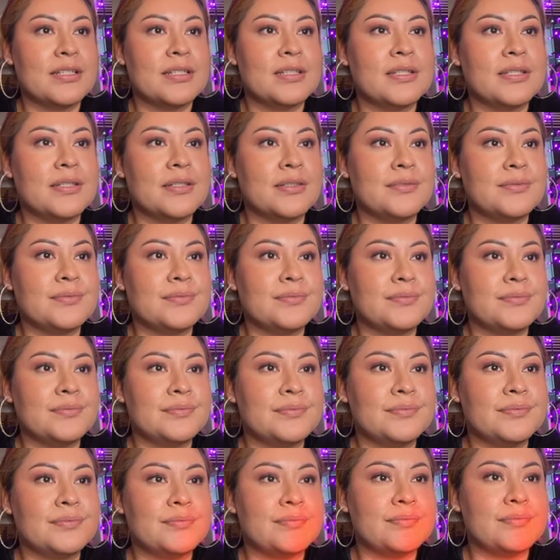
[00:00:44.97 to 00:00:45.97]

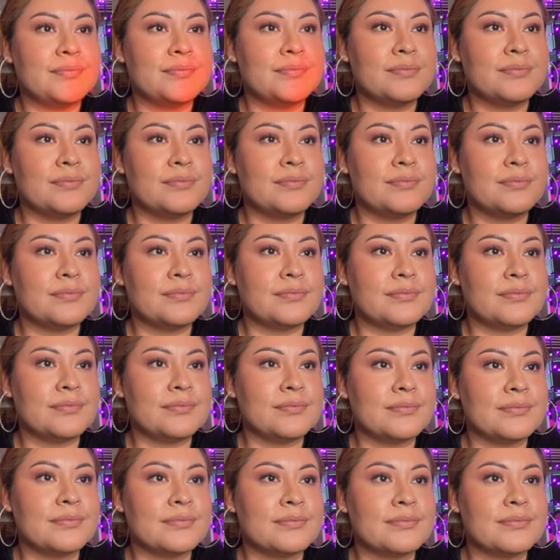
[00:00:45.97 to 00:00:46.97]

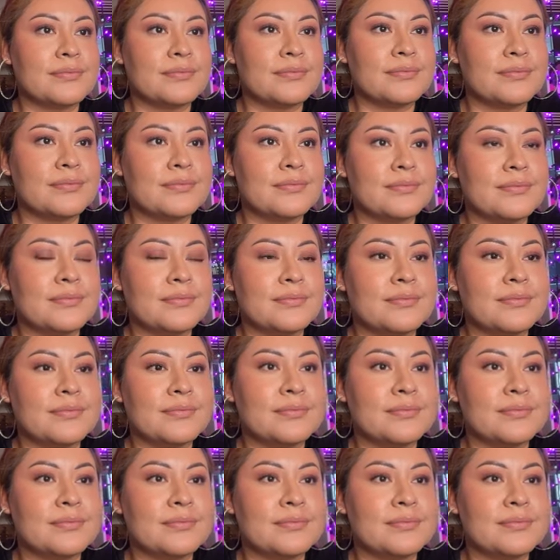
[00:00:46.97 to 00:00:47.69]
(silence)